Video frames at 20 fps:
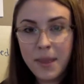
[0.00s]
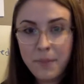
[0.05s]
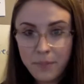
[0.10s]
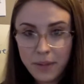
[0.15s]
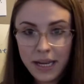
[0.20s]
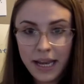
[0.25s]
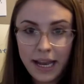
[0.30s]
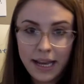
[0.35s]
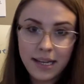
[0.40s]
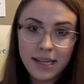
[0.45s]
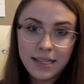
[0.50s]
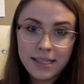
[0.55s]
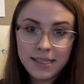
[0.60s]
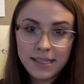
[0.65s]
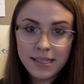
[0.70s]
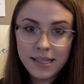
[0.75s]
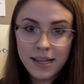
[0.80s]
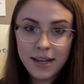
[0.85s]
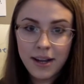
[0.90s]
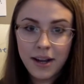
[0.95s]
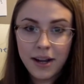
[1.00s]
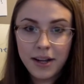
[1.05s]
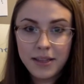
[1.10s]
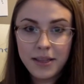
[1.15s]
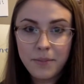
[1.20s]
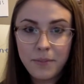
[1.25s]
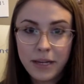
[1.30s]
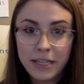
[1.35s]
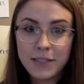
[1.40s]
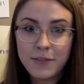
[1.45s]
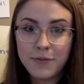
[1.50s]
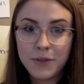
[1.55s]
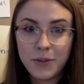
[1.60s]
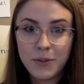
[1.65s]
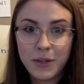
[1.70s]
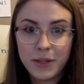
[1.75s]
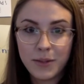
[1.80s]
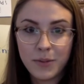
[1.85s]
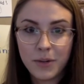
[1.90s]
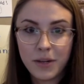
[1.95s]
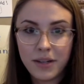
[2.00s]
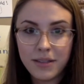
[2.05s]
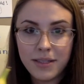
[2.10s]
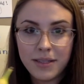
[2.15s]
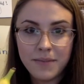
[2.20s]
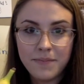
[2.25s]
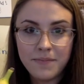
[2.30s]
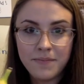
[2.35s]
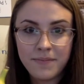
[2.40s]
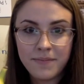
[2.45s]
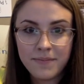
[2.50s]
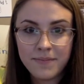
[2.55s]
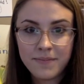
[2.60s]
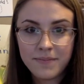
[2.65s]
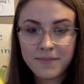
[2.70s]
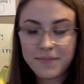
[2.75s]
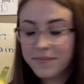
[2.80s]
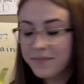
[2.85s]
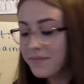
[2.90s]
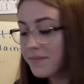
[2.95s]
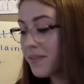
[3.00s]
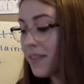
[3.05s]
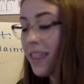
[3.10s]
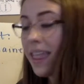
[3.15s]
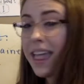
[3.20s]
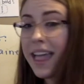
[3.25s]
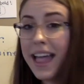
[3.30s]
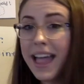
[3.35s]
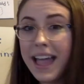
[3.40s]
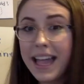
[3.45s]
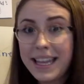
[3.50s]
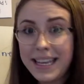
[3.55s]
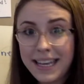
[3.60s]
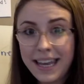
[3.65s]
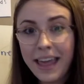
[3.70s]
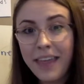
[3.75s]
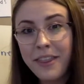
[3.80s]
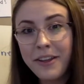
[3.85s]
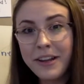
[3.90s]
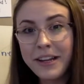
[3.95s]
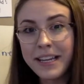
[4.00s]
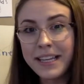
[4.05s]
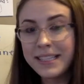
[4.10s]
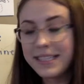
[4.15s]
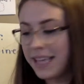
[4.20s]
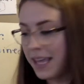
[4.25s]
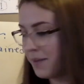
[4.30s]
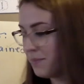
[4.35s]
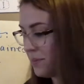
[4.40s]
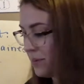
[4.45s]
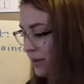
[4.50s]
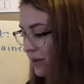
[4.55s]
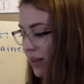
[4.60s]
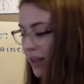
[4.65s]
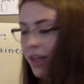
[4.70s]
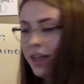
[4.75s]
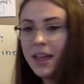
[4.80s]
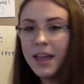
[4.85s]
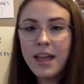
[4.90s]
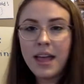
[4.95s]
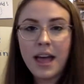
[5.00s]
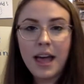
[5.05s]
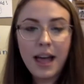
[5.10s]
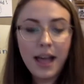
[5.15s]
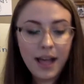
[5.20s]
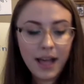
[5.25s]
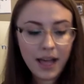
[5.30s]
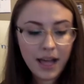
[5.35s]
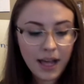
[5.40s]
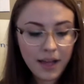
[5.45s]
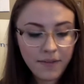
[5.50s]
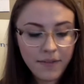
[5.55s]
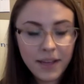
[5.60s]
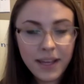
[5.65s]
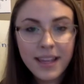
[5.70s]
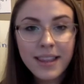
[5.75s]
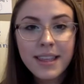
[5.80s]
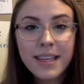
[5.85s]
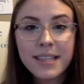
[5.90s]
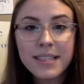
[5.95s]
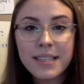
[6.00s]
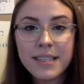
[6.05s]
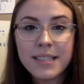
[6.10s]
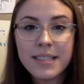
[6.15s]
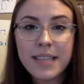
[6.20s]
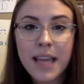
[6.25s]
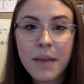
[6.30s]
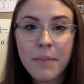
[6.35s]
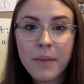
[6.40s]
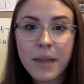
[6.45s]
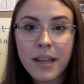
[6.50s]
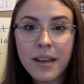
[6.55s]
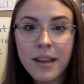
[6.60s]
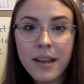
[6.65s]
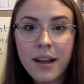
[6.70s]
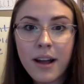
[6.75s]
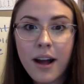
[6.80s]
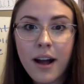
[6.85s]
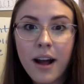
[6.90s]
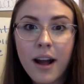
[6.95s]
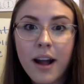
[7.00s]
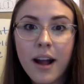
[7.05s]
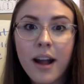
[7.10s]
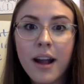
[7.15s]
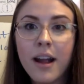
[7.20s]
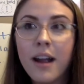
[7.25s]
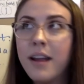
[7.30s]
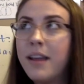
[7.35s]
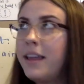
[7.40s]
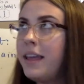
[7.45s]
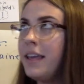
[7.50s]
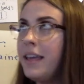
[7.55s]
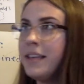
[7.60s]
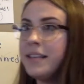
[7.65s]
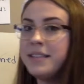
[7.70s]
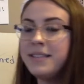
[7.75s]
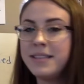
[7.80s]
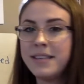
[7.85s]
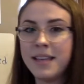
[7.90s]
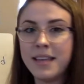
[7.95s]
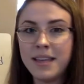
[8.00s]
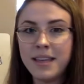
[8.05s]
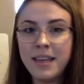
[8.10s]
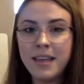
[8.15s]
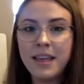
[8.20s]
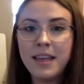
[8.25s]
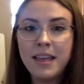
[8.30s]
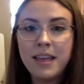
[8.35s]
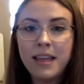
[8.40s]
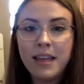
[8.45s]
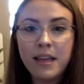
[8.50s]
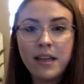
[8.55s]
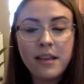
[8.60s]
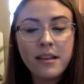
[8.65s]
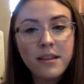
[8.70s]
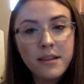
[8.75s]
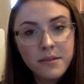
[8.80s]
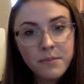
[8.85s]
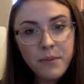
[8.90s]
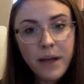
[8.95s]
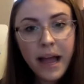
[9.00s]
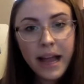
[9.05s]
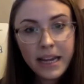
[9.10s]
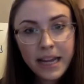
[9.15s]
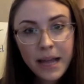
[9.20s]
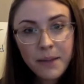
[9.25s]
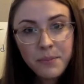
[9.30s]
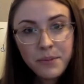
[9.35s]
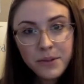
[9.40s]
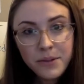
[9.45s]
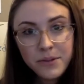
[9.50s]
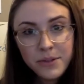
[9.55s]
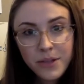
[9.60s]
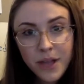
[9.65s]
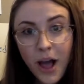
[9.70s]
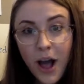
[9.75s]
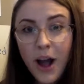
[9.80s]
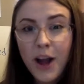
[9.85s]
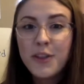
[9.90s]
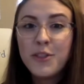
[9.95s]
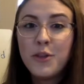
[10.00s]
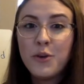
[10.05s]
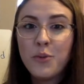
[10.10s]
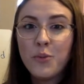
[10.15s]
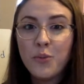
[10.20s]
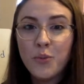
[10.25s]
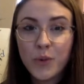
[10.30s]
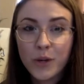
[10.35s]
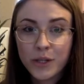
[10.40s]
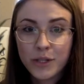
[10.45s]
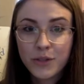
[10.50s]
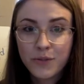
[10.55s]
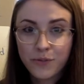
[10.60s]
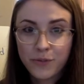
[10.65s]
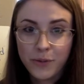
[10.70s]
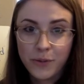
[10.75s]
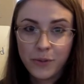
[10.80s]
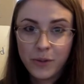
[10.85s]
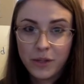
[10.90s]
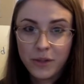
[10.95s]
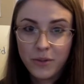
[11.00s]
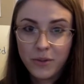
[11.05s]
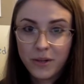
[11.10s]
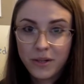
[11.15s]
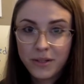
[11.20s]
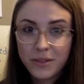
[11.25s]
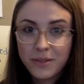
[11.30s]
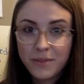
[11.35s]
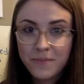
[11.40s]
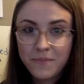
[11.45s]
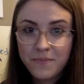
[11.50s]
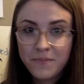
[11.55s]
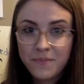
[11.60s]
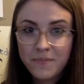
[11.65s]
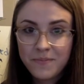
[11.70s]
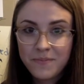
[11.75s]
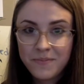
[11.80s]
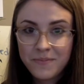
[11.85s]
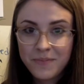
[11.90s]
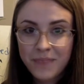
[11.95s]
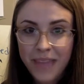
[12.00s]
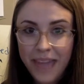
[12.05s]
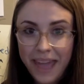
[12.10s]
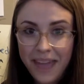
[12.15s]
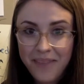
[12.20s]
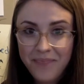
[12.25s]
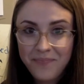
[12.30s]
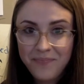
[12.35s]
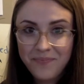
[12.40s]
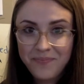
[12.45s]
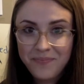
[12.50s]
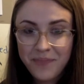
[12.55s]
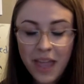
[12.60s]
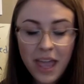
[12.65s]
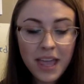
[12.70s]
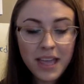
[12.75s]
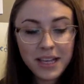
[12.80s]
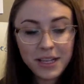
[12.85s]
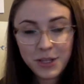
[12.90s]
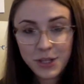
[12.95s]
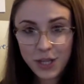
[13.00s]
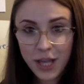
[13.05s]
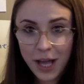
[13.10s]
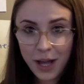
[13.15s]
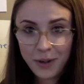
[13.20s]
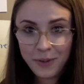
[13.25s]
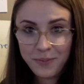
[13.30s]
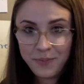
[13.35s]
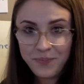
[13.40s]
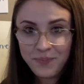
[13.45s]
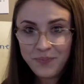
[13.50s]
bananas are the best fruit in the world. Another example of a thesis statement is pineapples are the worst fruit in the world. Okay? So,